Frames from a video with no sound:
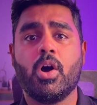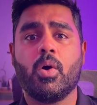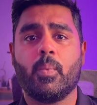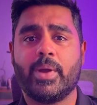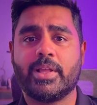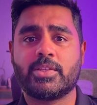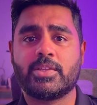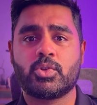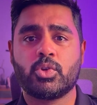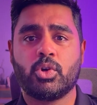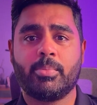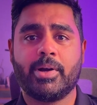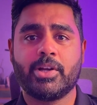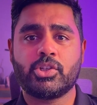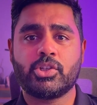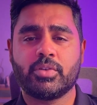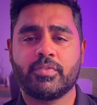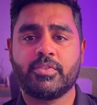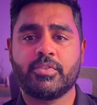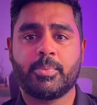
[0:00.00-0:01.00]
when so
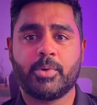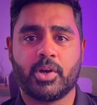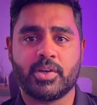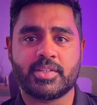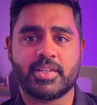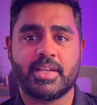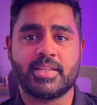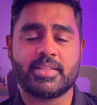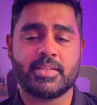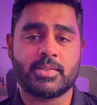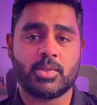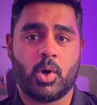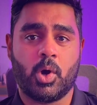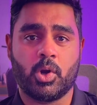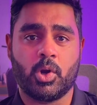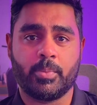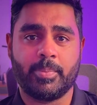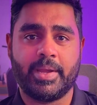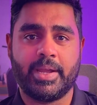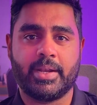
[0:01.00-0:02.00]
much of the process is
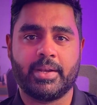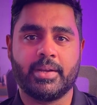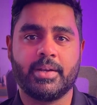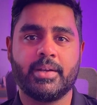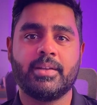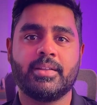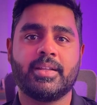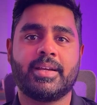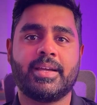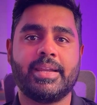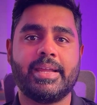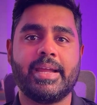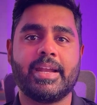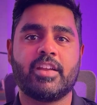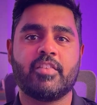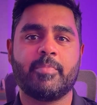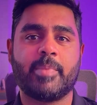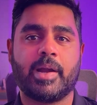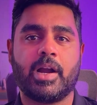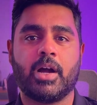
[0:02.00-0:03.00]
automated, the
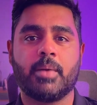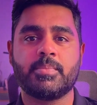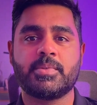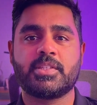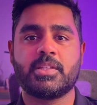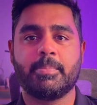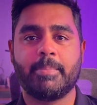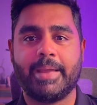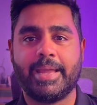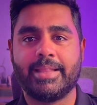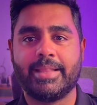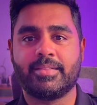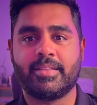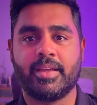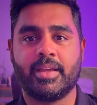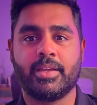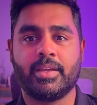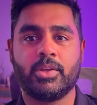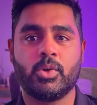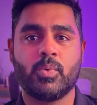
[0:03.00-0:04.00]
creative becomes the main
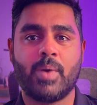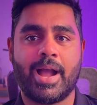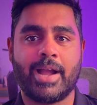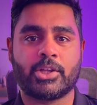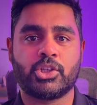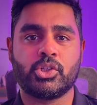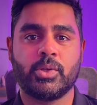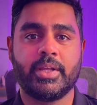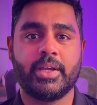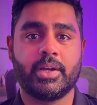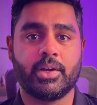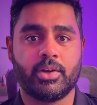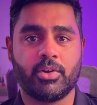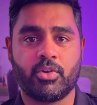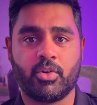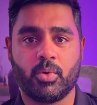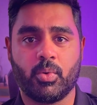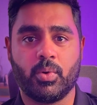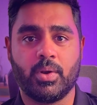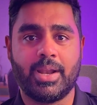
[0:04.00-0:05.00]
thing you actually
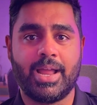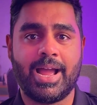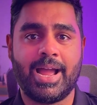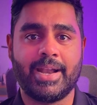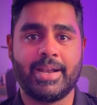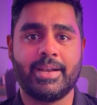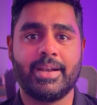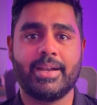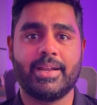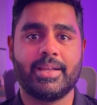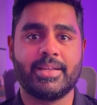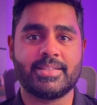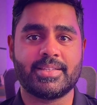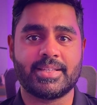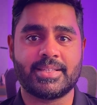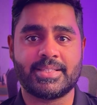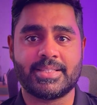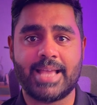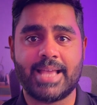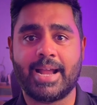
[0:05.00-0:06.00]
control and
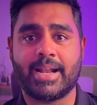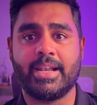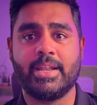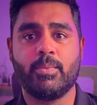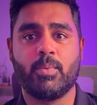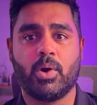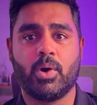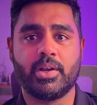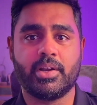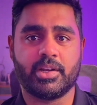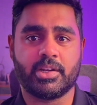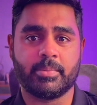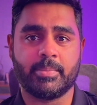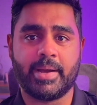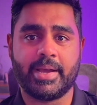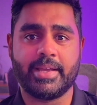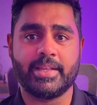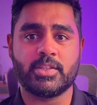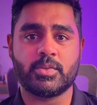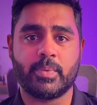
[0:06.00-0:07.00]
is exactly what
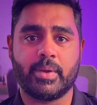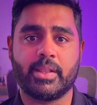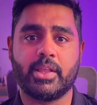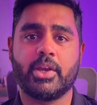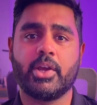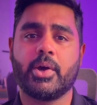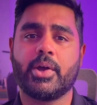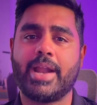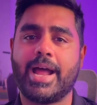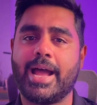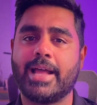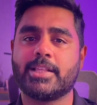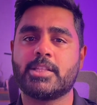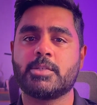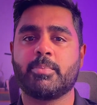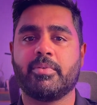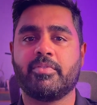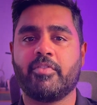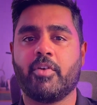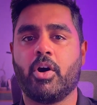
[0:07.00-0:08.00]
determines whether your
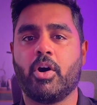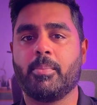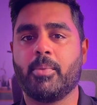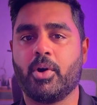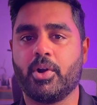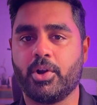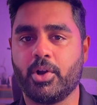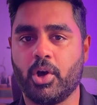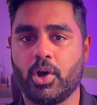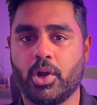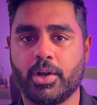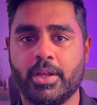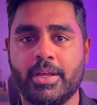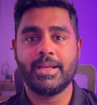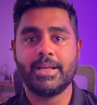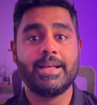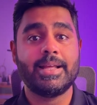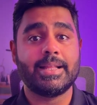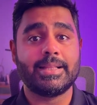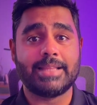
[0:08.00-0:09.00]
ads perform or not.
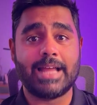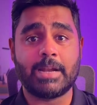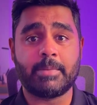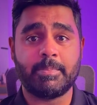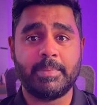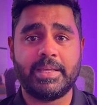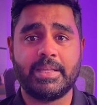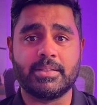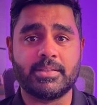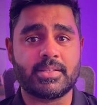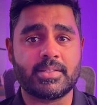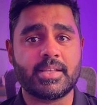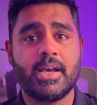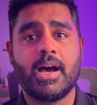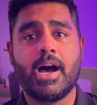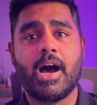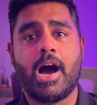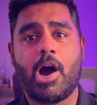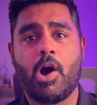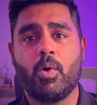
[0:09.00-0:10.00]
That means
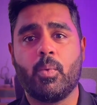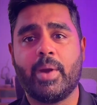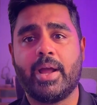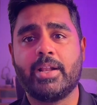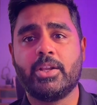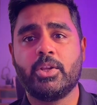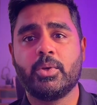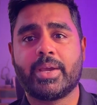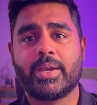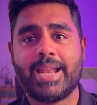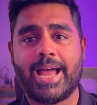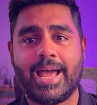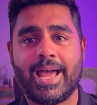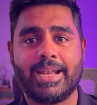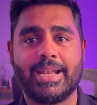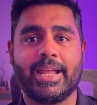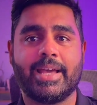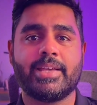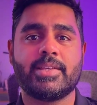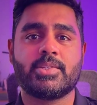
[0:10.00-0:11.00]
how well you can
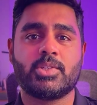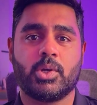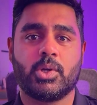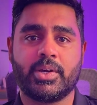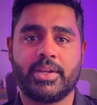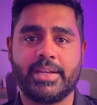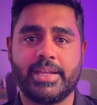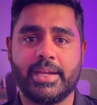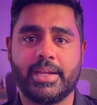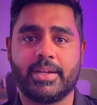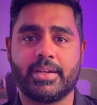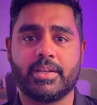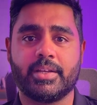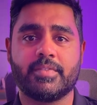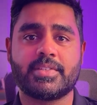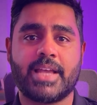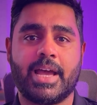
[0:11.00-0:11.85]
analyze your creatives